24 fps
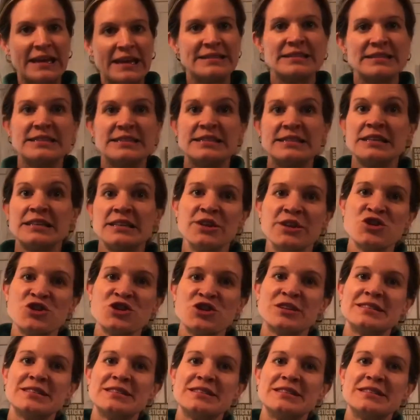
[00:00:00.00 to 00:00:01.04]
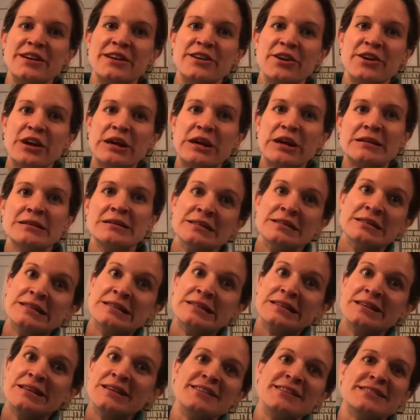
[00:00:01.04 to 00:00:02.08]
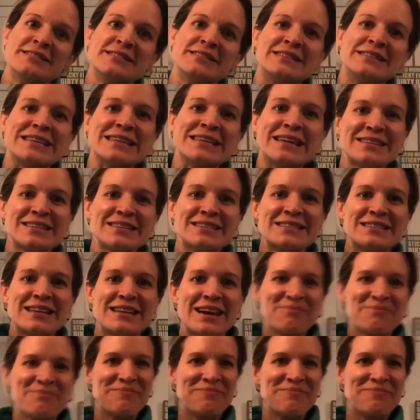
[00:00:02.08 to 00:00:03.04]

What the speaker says: it's a delicious dinner. See you next time.